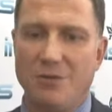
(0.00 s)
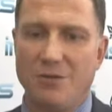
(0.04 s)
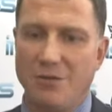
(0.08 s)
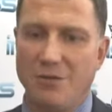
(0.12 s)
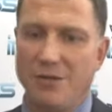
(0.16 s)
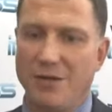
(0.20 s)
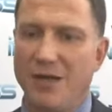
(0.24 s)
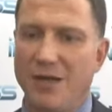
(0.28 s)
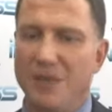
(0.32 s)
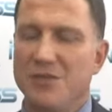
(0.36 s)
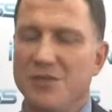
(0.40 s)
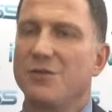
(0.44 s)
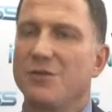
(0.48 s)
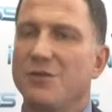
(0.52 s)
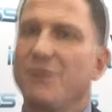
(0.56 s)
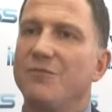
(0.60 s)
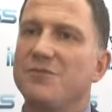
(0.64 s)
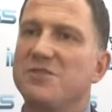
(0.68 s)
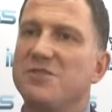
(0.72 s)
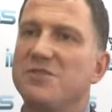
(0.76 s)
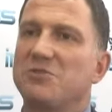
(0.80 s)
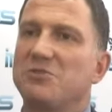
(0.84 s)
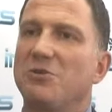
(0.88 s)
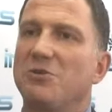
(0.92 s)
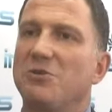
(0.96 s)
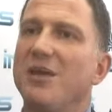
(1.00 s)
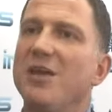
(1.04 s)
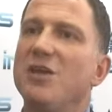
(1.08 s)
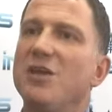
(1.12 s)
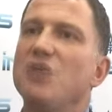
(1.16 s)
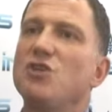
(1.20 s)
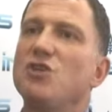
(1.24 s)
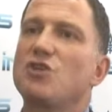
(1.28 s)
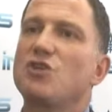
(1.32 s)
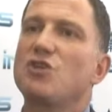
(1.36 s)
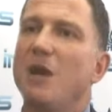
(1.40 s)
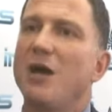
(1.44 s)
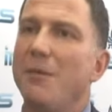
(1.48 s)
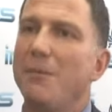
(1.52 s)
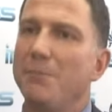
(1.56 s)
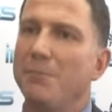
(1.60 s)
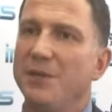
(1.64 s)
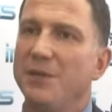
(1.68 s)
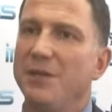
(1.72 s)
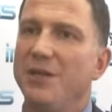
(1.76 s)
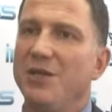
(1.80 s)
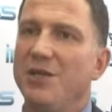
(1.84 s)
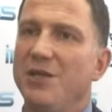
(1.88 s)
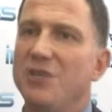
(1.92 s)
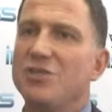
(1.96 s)
all kinds of strange
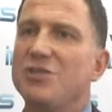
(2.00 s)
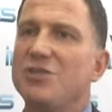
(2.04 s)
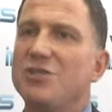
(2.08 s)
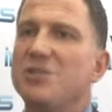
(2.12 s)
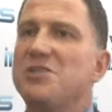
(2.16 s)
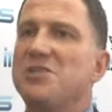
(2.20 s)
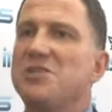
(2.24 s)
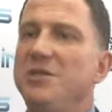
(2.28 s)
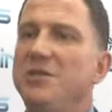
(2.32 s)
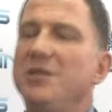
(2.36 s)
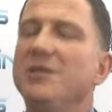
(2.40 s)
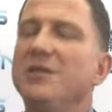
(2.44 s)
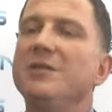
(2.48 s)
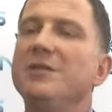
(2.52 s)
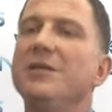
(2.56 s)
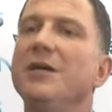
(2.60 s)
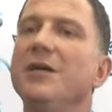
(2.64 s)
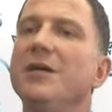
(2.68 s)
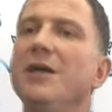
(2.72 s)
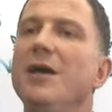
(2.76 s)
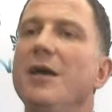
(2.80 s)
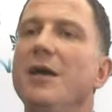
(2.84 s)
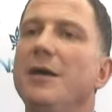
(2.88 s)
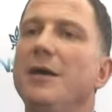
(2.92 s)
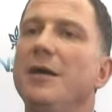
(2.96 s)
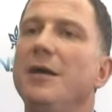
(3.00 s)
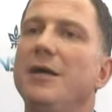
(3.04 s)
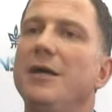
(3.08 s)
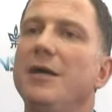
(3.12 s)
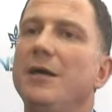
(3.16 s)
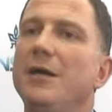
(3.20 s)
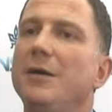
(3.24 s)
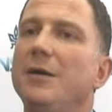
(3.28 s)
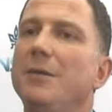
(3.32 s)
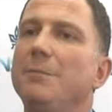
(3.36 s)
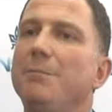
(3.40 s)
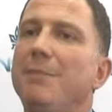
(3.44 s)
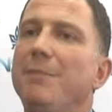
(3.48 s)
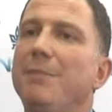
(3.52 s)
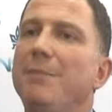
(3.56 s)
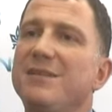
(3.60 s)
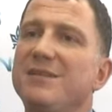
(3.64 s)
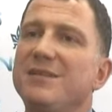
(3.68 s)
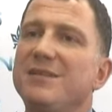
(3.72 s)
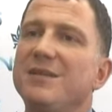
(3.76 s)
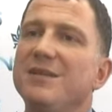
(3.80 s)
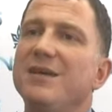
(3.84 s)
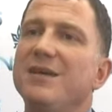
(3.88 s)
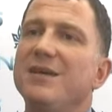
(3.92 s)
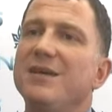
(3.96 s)
combinations here. But